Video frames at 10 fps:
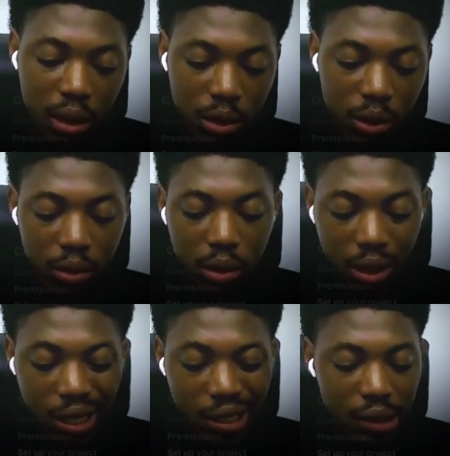So
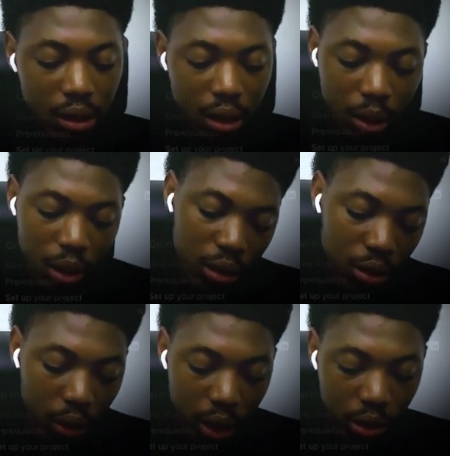that's that about that.
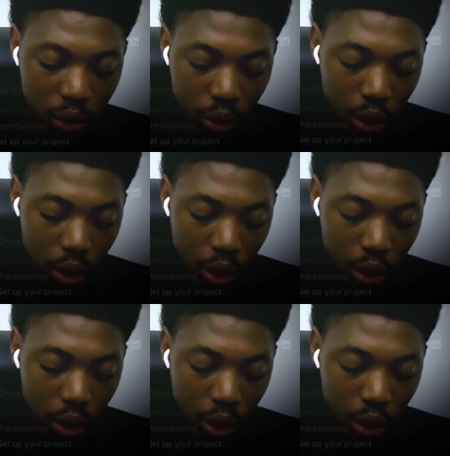All right, so